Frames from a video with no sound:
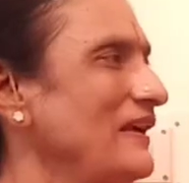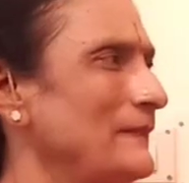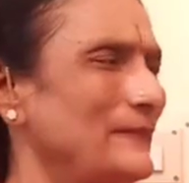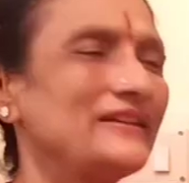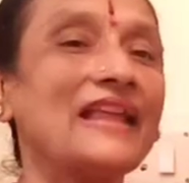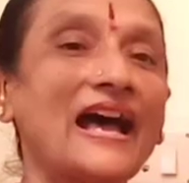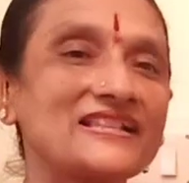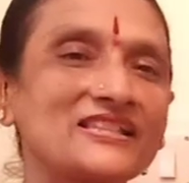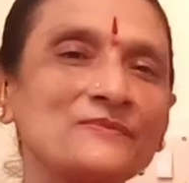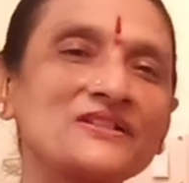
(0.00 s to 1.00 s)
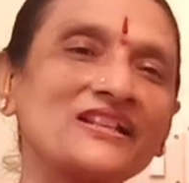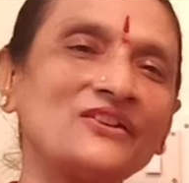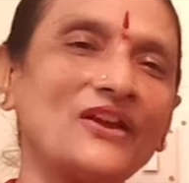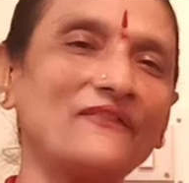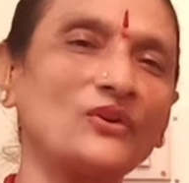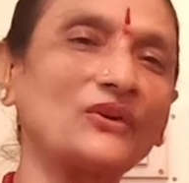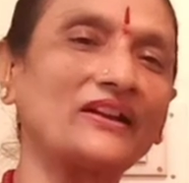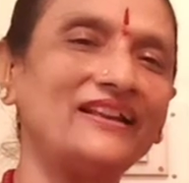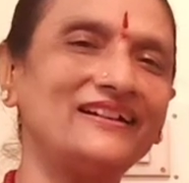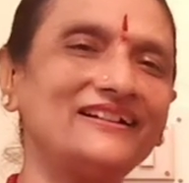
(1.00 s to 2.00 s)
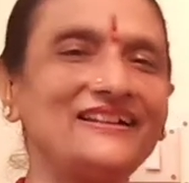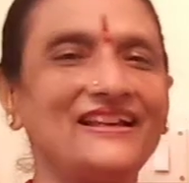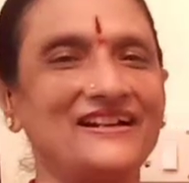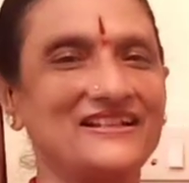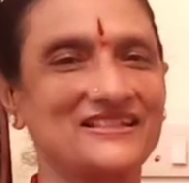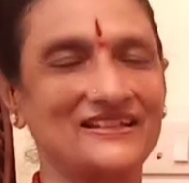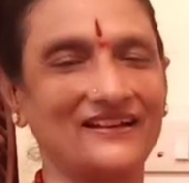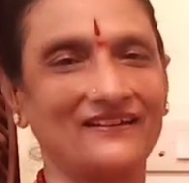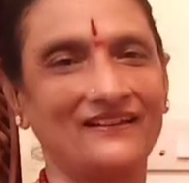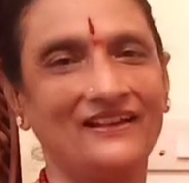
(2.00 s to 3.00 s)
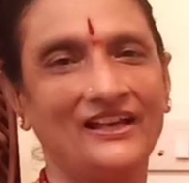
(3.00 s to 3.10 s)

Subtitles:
but assumption you have to clearly understand.